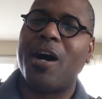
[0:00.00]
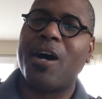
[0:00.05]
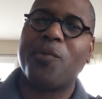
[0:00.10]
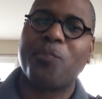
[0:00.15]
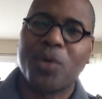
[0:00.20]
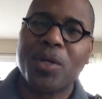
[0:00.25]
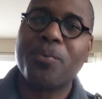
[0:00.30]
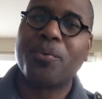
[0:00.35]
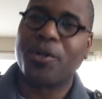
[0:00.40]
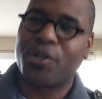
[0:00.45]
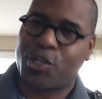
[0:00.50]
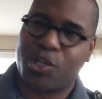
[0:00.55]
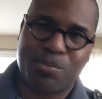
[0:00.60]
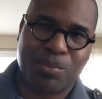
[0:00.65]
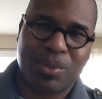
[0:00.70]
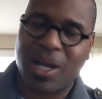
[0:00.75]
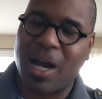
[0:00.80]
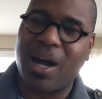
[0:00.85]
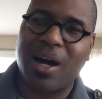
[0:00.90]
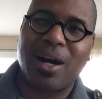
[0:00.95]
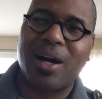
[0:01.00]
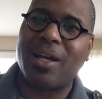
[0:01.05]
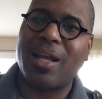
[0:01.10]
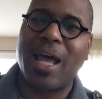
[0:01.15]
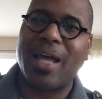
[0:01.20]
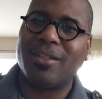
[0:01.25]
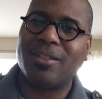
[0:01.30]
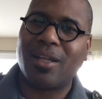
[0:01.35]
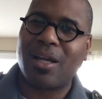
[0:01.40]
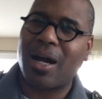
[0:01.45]
Uh, we worship God
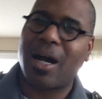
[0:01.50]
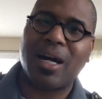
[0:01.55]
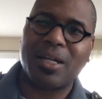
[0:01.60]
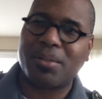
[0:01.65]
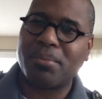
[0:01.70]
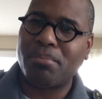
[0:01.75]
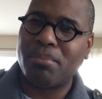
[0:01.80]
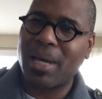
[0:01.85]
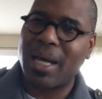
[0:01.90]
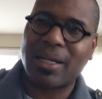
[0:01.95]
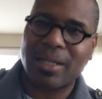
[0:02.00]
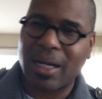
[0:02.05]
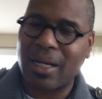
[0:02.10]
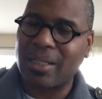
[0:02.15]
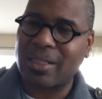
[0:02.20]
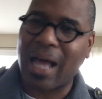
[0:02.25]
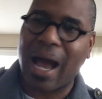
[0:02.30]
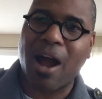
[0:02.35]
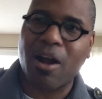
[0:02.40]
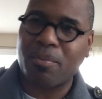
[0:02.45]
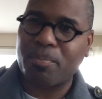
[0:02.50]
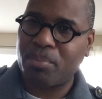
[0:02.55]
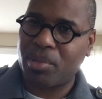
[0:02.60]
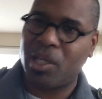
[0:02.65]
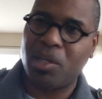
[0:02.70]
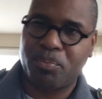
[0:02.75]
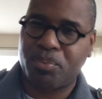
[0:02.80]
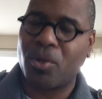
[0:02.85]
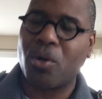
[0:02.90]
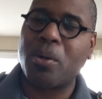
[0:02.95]
and God met our
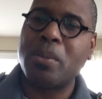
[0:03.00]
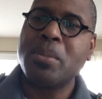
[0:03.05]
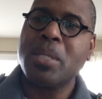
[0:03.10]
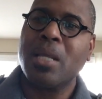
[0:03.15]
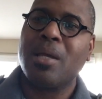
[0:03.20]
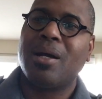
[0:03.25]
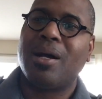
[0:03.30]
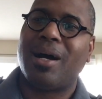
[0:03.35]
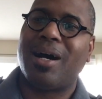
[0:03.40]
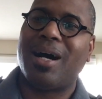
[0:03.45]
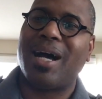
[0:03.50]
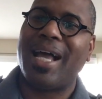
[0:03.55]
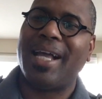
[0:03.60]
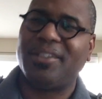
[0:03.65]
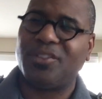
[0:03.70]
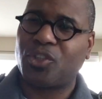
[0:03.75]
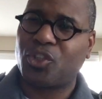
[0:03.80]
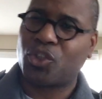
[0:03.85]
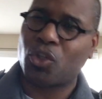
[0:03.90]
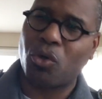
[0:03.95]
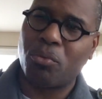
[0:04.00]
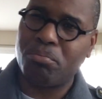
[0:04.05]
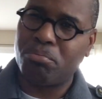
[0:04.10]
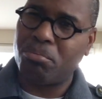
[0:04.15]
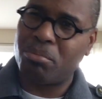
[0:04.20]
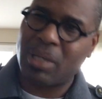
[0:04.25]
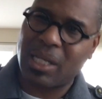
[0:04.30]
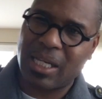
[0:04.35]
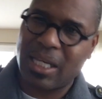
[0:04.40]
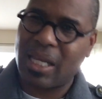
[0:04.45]
people uh, and so
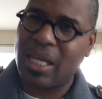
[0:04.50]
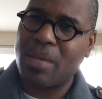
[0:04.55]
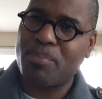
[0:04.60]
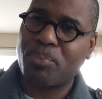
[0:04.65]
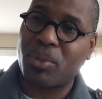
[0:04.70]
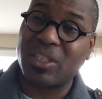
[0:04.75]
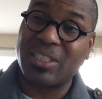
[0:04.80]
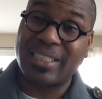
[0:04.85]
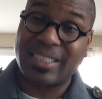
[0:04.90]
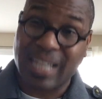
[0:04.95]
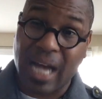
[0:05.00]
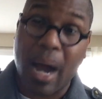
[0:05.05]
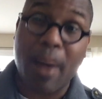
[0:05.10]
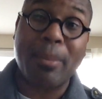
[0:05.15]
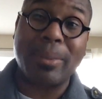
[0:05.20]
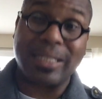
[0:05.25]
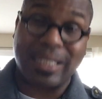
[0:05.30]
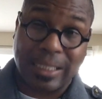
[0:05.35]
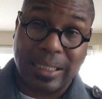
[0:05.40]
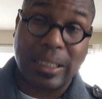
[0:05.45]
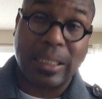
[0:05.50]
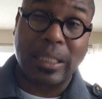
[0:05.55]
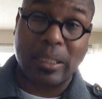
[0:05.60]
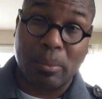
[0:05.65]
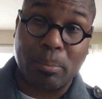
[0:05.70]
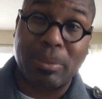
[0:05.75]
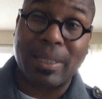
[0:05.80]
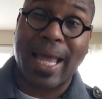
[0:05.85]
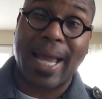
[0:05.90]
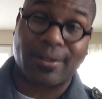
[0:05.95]
many
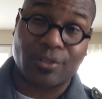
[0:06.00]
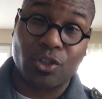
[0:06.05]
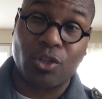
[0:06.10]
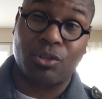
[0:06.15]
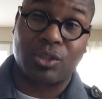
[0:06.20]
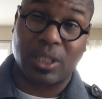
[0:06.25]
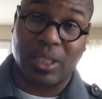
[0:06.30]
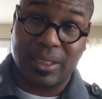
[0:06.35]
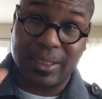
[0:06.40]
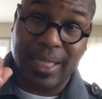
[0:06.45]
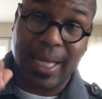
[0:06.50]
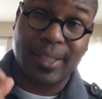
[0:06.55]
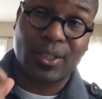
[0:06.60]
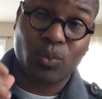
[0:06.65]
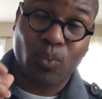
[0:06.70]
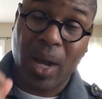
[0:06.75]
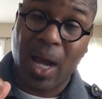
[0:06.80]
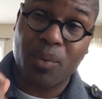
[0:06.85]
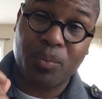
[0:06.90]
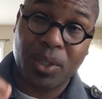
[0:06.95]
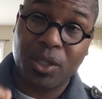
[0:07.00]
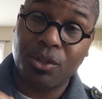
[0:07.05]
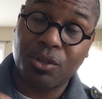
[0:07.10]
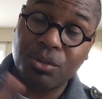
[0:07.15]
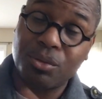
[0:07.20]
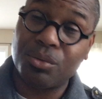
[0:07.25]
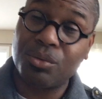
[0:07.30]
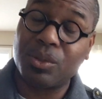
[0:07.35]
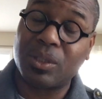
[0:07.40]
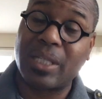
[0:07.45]
predominantly black churches. And that's why we
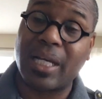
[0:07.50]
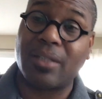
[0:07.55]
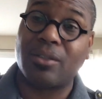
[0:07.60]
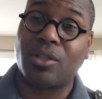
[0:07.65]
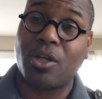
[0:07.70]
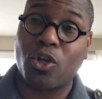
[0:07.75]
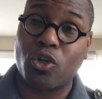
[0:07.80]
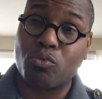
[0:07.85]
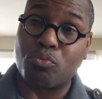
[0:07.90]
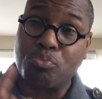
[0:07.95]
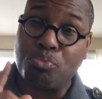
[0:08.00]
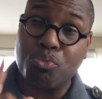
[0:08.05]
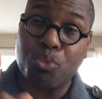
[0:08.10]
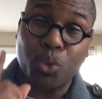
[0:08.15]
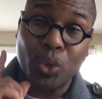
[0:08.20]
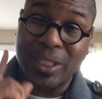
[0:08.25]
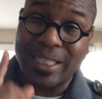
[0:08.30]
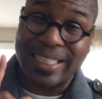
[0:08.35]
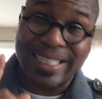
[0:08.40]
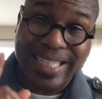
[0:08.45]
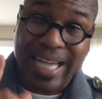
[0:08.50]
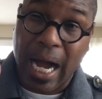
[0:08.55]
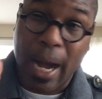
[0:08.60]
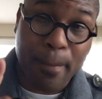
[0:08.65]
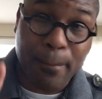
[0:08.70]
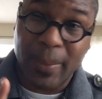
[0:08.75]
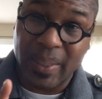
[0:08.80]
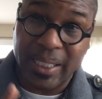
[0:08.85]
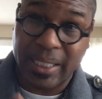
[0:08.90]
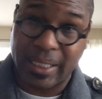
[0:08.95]
use that term
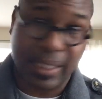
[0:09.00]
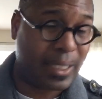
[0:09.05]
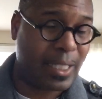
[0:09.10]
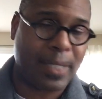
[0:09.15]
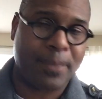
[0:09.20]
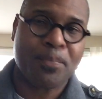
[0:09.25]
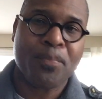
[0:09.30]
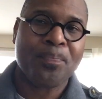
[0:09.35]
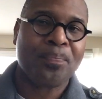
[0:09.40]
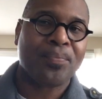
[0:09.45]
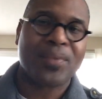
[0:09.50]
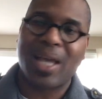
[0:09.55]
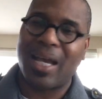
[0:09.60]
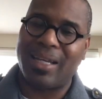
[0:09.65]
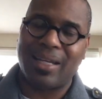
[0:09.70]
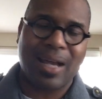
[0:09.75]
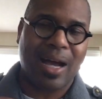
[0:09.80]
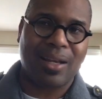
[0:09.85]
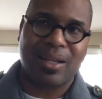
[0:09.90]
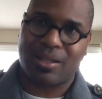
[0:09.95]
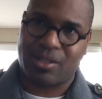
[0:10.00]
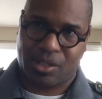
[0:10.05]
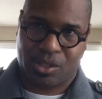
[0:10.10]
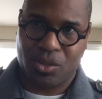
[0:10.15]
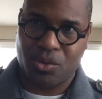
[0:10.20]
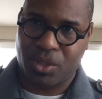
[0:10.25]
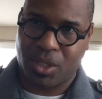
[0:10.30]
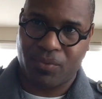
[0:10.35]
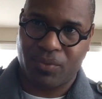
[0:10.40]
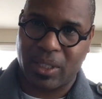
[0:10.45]
predominantly and not
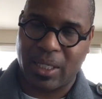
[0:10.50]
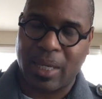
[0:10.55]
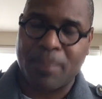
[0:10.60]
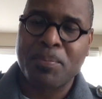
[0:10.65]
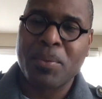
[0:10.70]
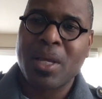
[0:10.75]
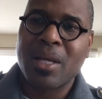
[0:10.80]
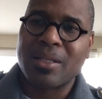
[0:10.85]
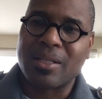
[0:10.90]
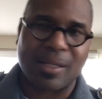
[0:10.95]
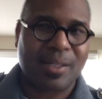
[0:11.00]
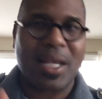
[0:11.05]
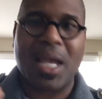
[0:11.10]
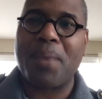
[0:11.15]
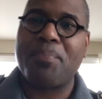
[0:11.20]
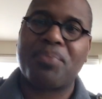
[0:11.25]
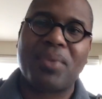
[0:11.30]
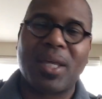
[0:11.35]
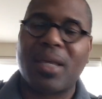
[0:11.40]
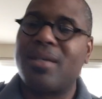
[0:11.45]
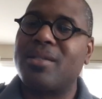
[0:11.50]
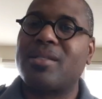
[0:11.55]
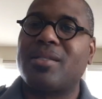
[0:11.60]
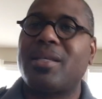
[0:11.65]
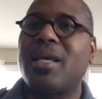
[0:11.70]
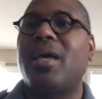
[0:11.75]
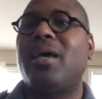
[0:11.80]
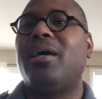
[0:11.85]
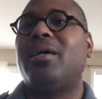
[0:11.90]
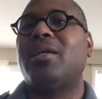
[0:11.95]
exclusively. The same thing is
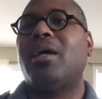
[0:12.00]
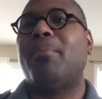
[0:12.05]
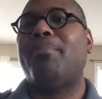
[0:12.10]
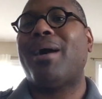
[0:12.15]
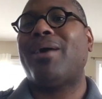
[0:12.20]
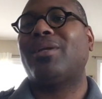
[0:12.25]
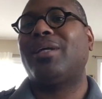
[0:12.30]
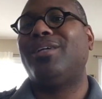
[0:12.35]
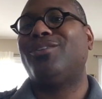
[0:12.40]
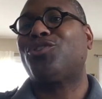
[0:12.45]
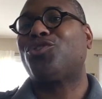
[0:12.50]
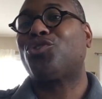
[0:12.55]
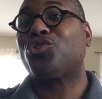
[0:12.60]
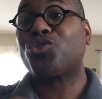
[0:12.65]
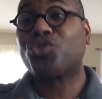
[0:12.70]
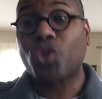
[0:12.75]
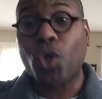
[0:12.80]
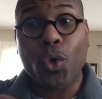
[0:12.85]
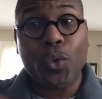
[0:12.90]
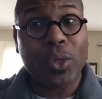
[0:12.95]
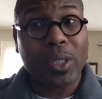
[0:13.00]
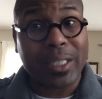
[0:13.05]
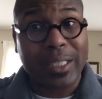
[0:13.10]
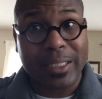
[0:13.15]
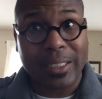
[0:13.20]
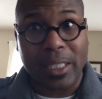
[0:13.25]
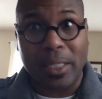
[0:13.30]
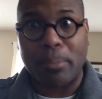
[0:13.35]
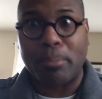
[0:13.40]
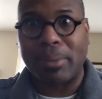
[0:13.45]
said about
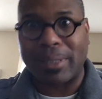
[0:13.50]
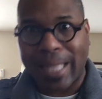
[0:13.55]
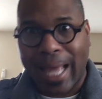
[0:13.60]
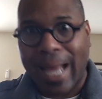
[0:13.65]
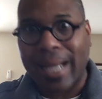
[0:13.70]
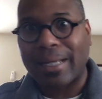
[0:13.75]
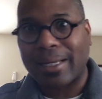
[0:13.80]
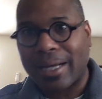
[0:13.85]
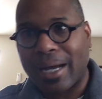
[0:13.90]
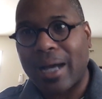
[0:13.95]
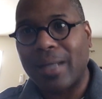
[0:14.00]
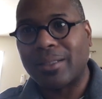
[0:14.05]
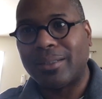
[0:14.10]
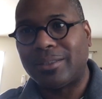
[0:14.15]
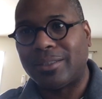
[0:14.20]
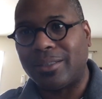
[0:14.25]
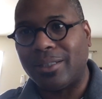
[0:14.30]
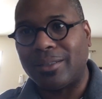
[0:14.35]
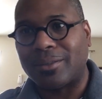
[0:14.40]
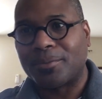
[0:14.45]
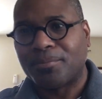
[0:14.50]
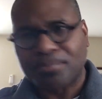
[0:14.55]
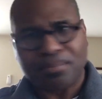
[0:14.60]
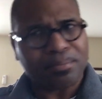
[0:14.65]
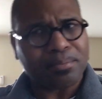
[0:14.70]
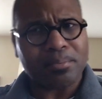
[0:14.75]
historically black colleges.